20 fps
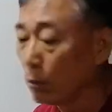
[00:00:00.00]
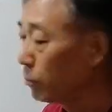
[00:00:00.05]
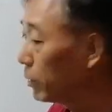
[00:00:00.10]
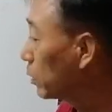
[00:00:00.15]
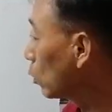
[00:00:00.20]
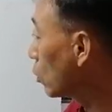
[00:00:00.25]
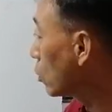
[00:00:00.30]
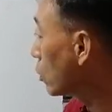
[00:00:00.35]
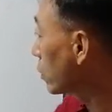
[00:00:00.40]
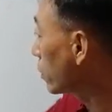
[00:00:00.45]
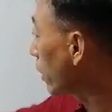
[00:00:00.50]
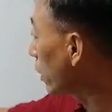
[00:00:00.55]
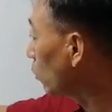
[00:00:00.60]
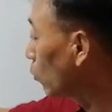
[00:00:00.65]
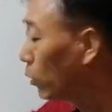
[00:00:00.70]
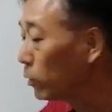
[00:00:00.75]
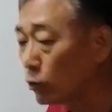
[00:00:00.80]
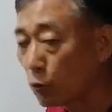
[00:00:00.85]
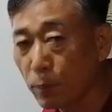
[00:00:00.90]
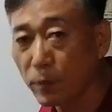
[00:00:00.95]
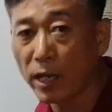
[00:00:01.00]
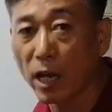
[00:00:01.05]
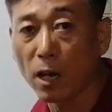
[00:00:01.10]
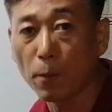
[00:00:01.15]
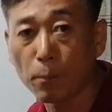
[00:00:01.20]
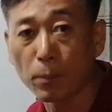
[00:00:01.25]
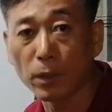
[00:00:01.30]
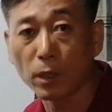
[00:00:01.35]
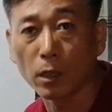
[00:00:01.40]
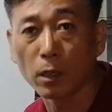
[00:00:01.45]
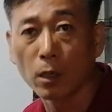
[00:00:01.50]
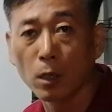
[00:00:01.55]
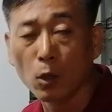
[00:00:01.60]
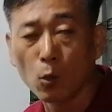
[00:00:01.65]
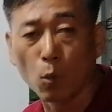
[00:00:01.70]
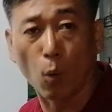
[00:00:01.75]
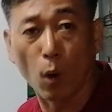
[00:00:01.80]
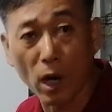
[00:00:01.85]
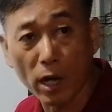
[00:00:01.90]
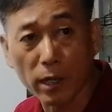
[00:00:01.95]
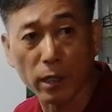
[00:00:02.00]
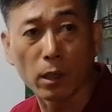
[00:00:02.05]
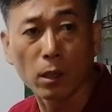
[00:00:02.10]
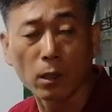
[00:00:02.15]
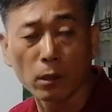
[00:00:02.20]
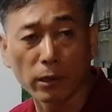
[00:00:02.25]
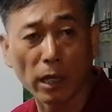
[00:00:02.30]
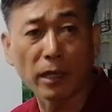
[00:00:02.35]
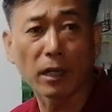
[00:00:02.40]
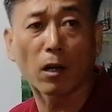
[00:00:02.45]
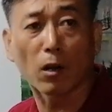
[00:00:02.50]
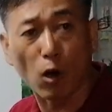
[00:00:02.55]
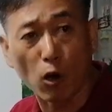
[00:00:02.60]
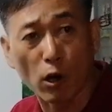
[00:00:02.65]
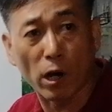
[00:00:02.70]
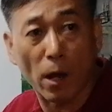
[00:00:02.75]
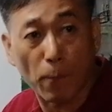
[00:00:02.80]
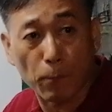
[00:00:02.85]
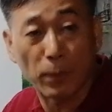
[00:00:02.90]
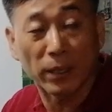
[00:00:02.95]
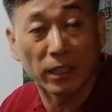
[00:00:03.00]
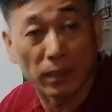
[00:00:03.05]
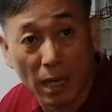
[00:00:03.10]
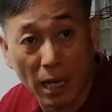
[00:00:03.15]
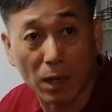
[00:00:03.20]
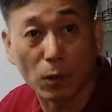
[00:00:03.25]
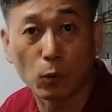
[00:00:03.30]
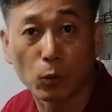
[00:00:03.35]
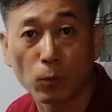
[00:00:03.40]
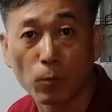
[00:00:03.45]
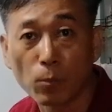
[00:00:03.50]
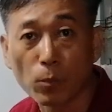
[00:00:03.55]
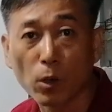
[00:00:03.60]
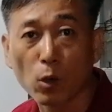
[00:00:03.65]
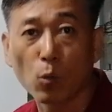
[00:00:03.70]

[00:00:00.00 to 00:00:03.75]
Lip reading: Because they want to be happy. Why? They are unhappy now.